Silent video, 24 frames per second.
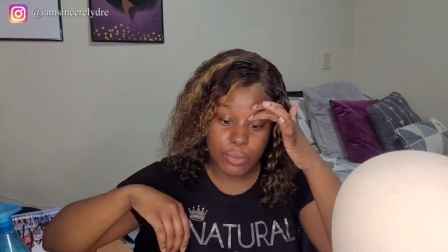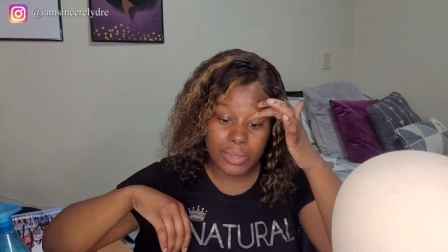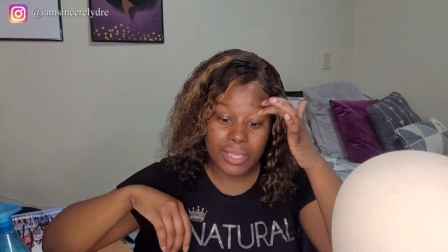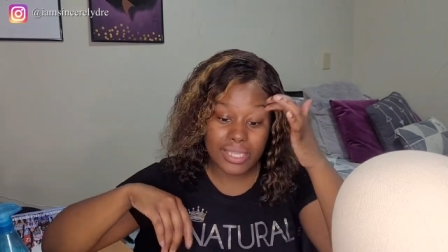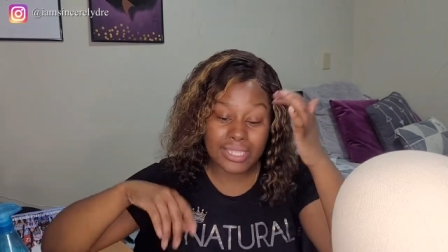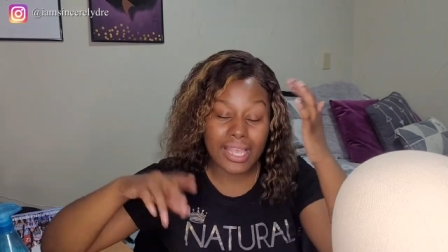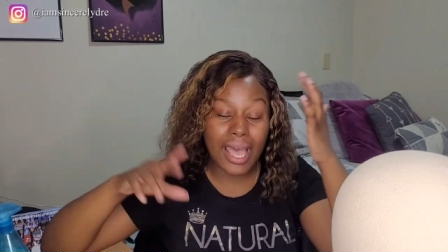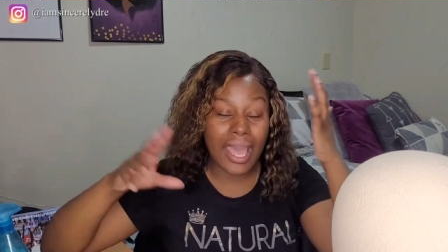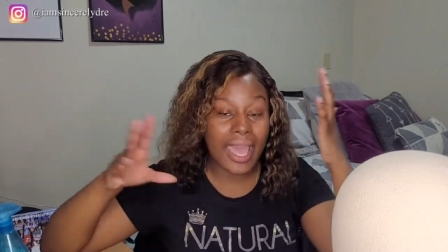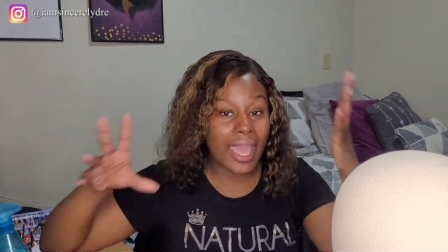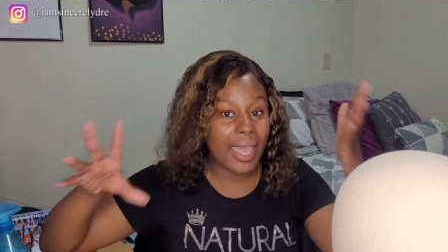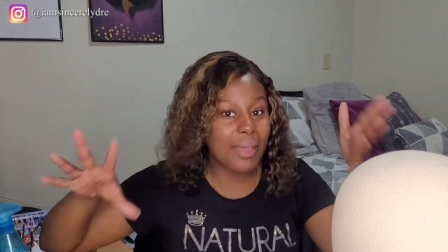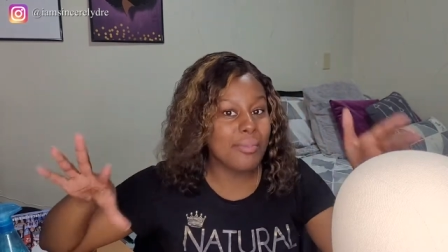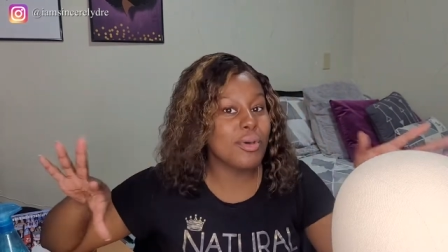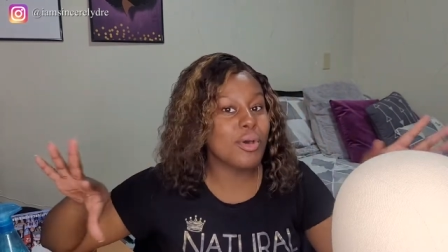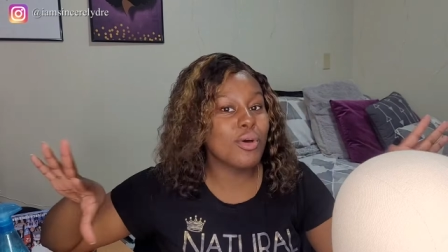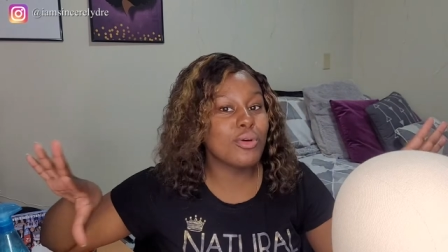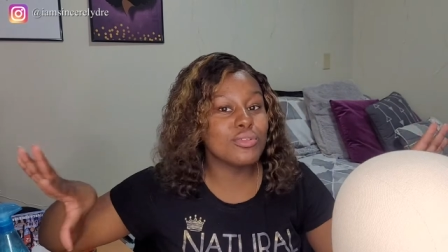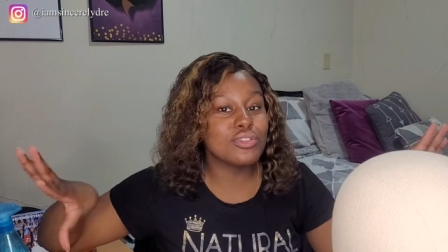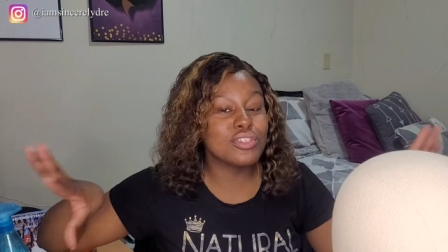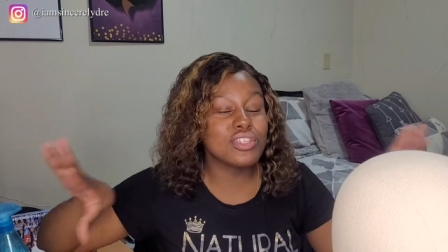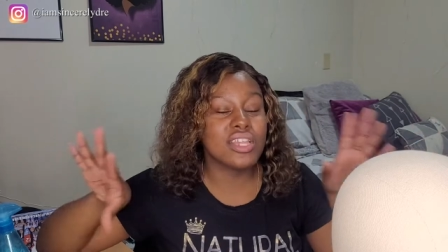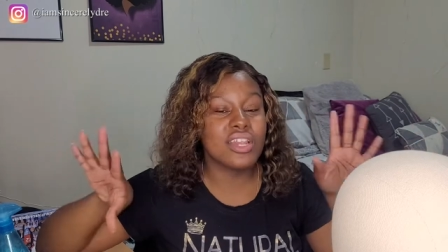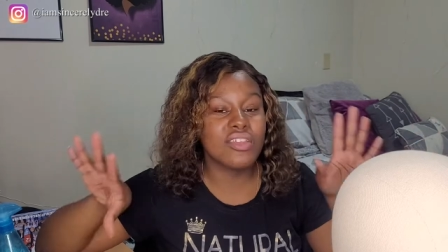because I am
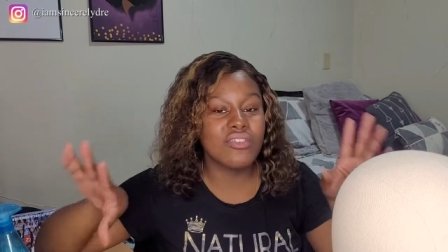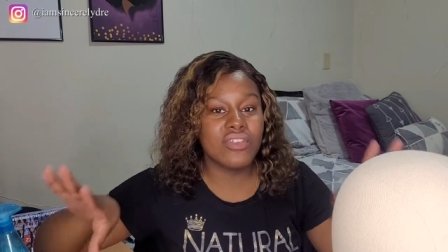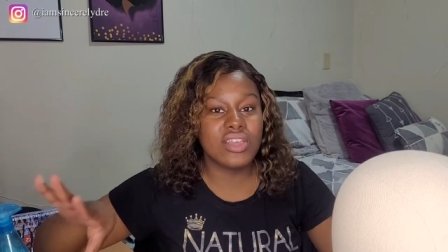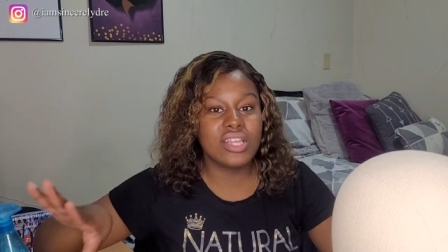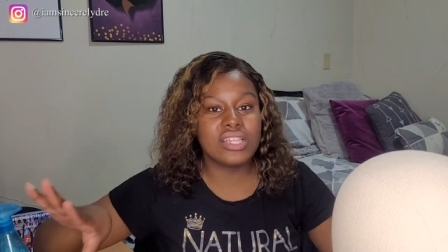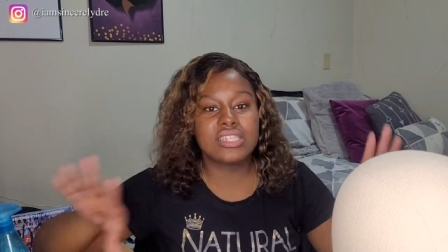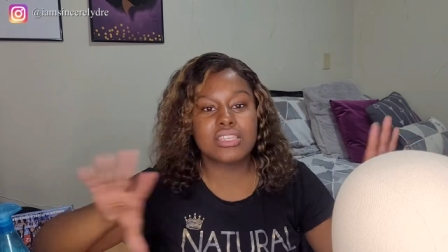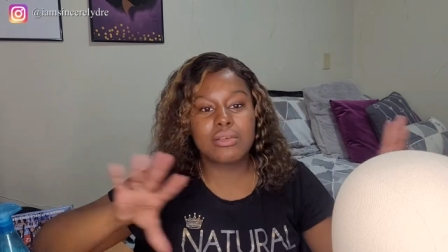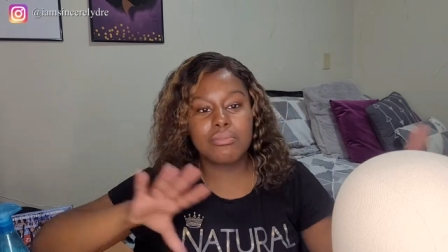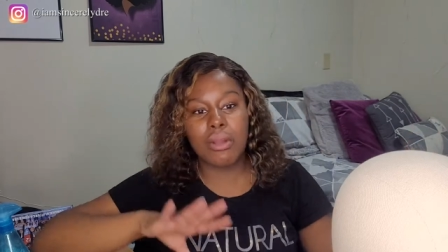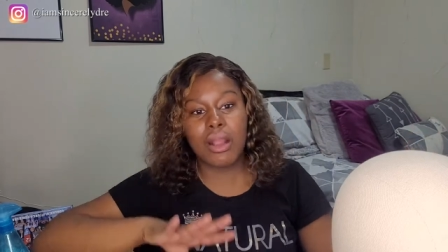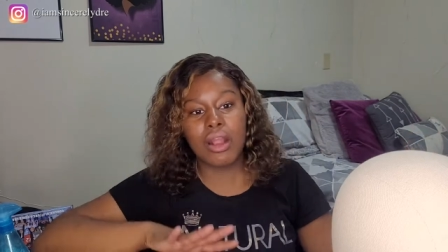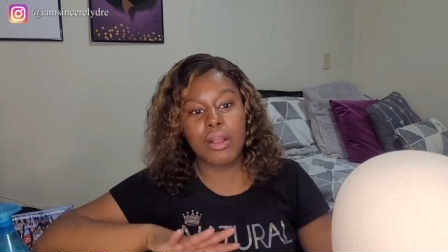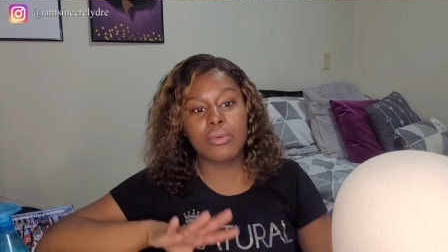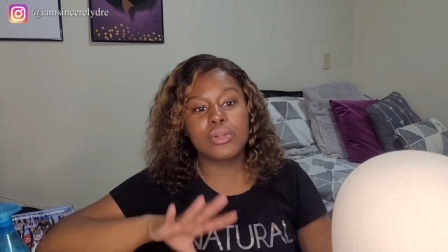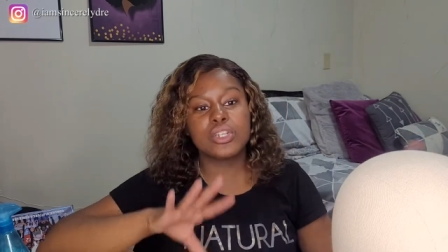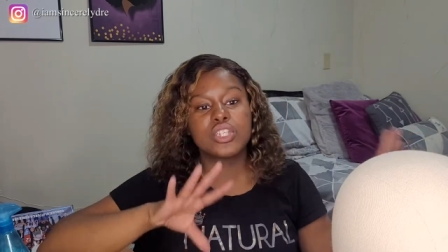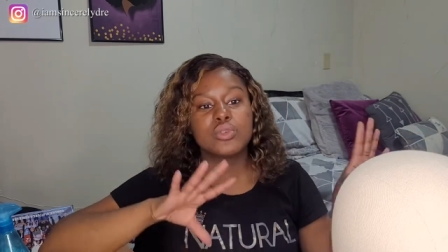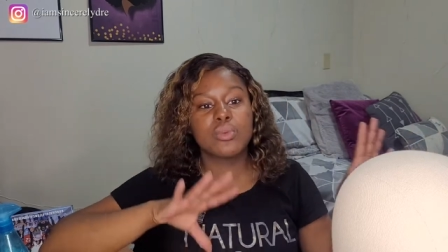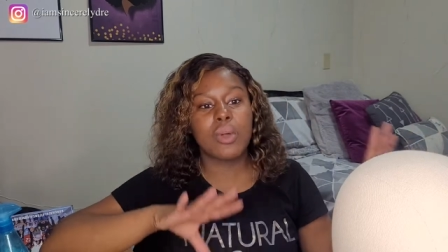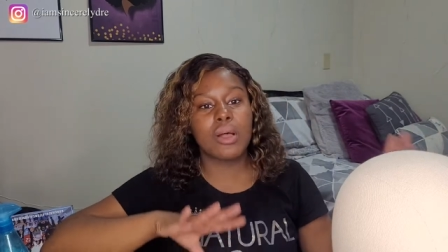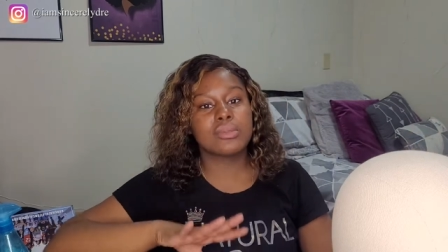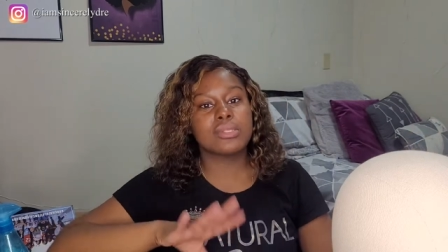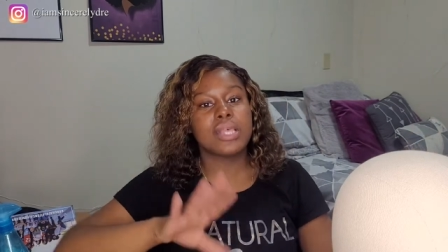going to an event tomorrow, which
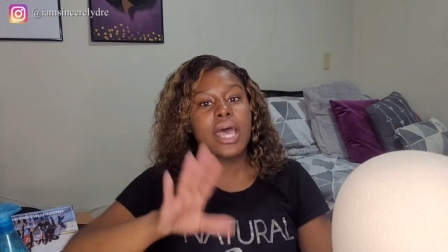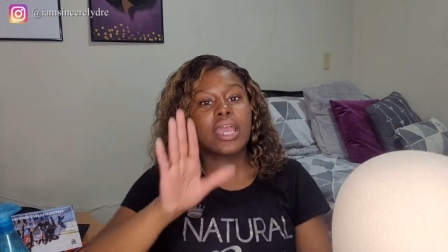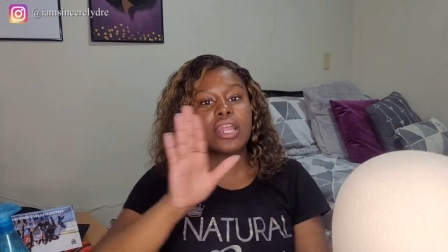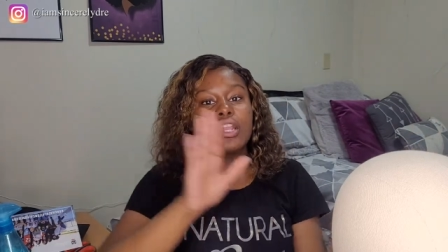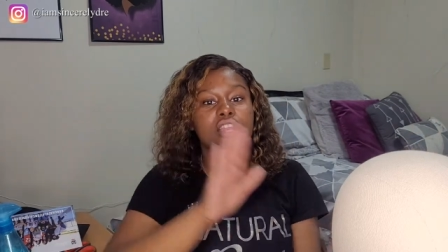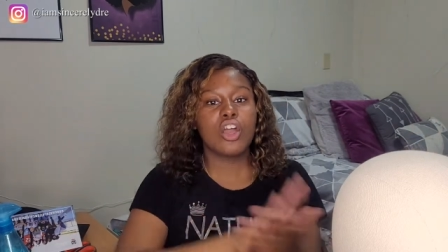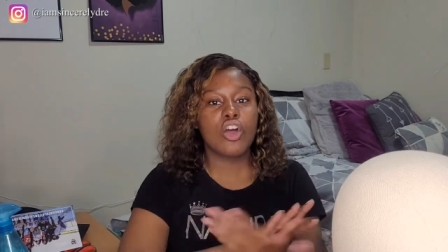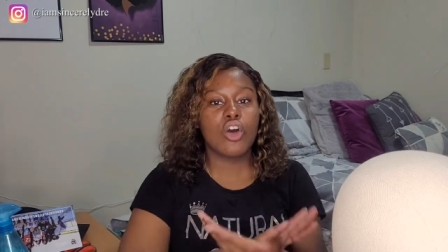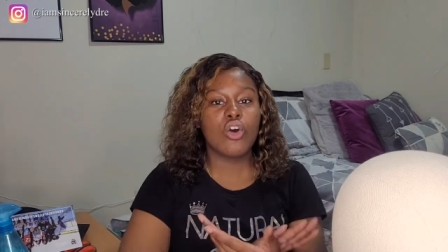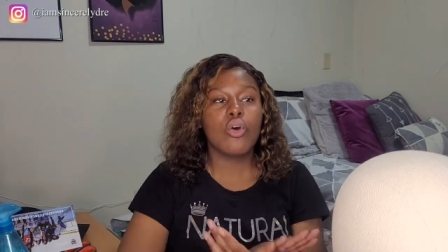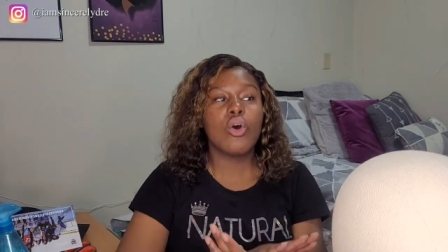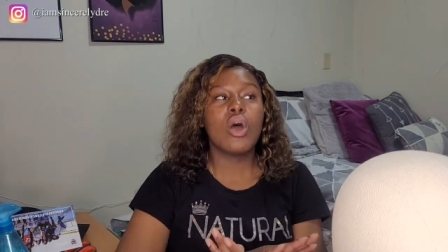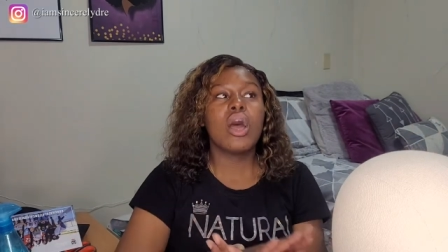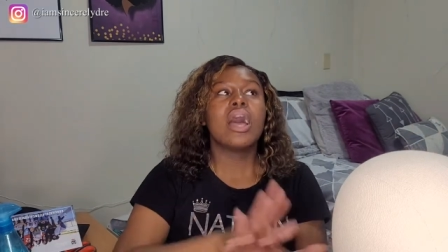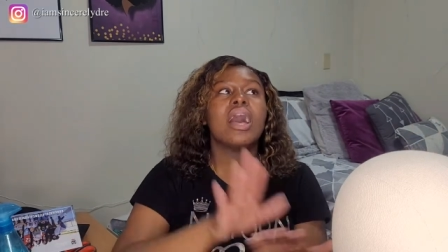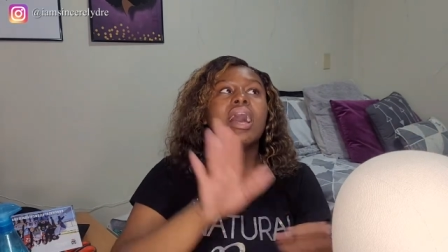is why I was like, no,